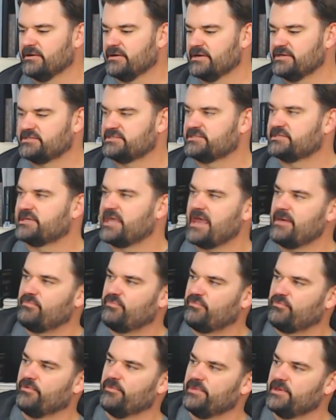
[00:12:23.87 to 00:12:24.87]

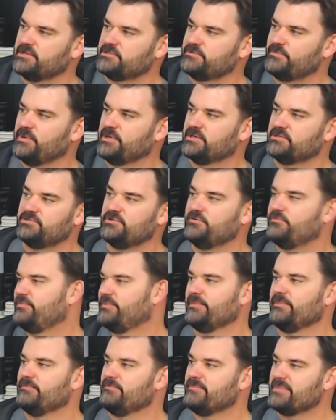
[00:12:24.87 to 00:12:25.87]
escape from this because you've
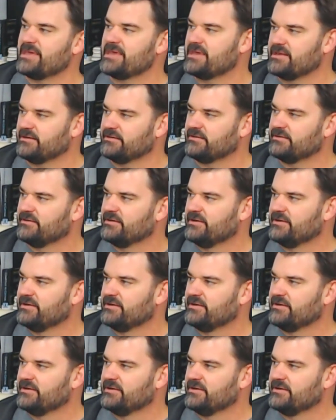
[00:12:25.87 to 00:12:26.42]
been mean.